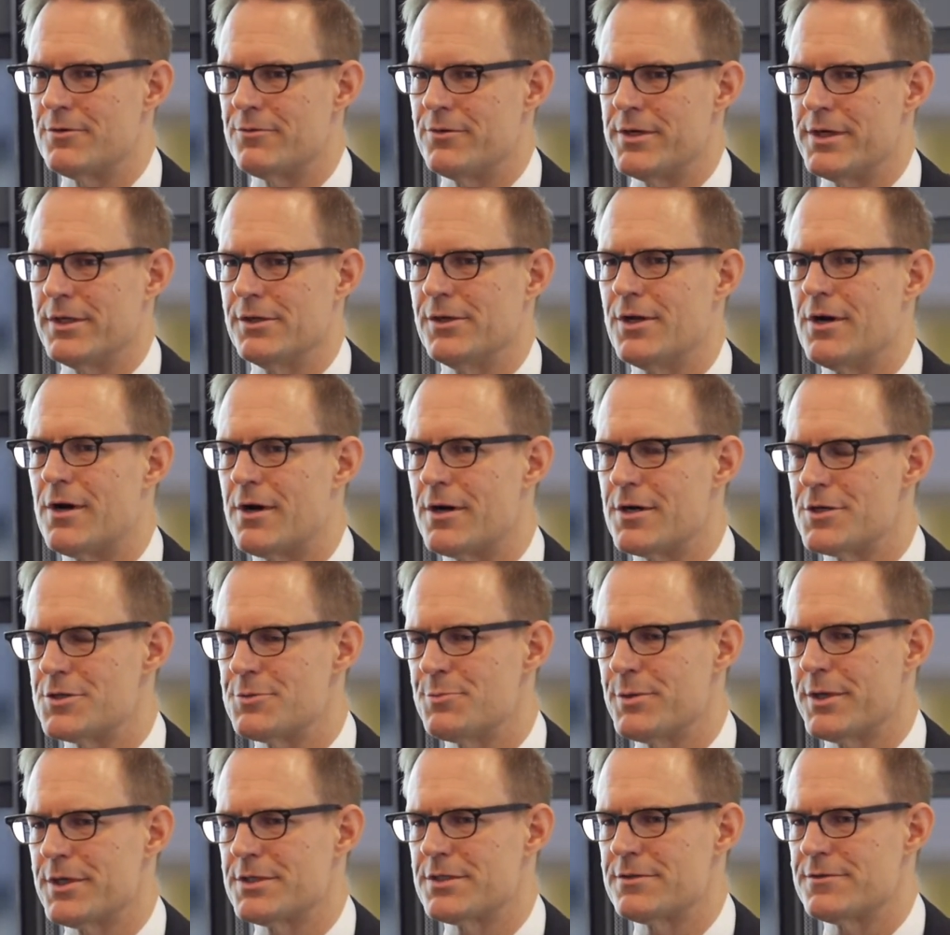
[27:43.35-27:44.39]
writ
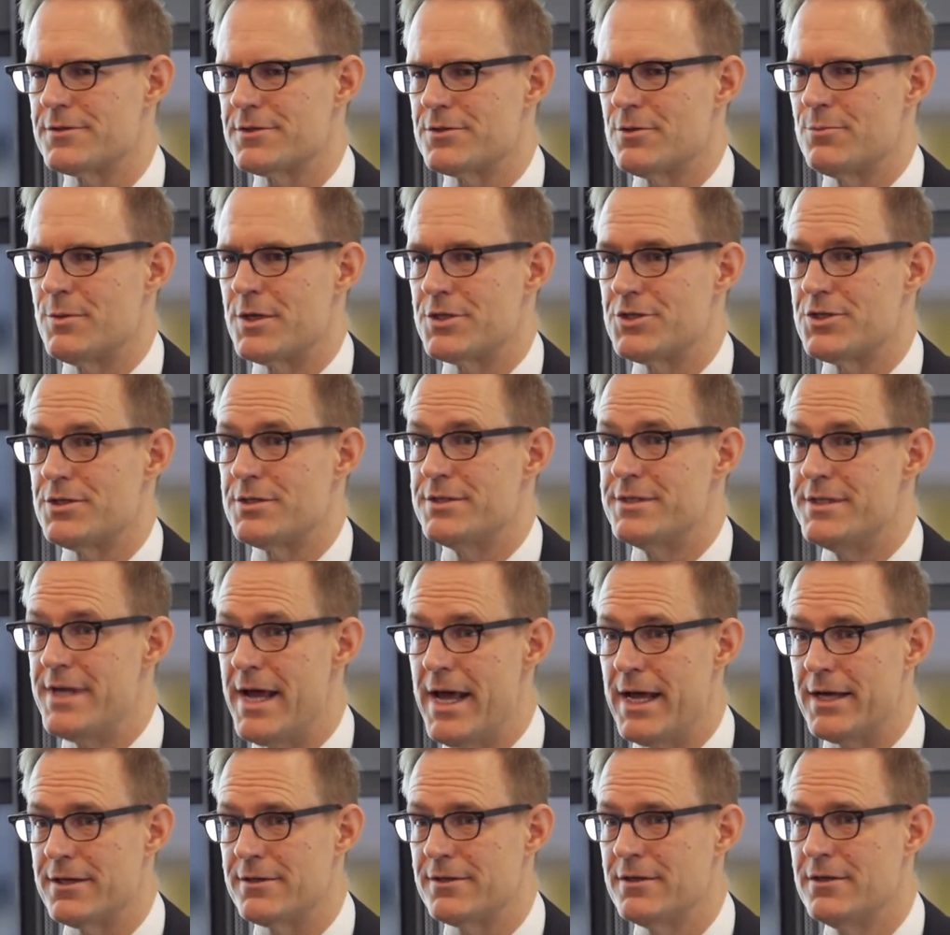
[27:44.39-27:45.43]
large, because it's so much
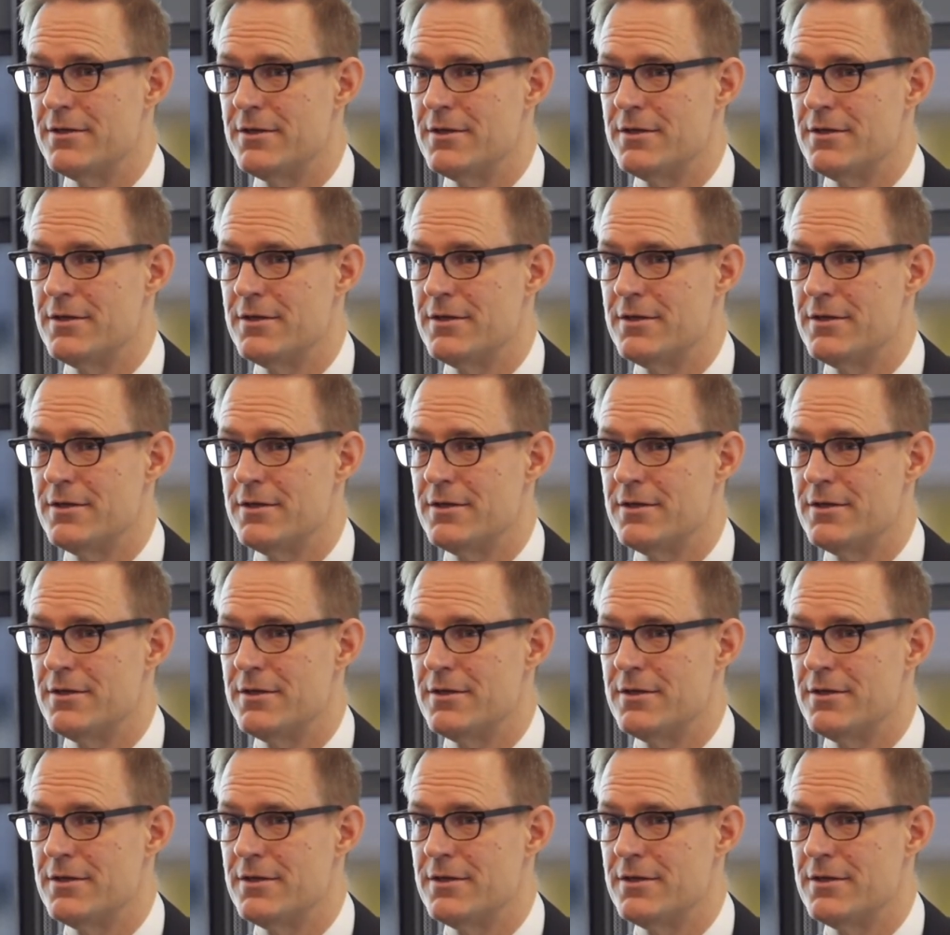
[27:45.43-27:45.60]
debt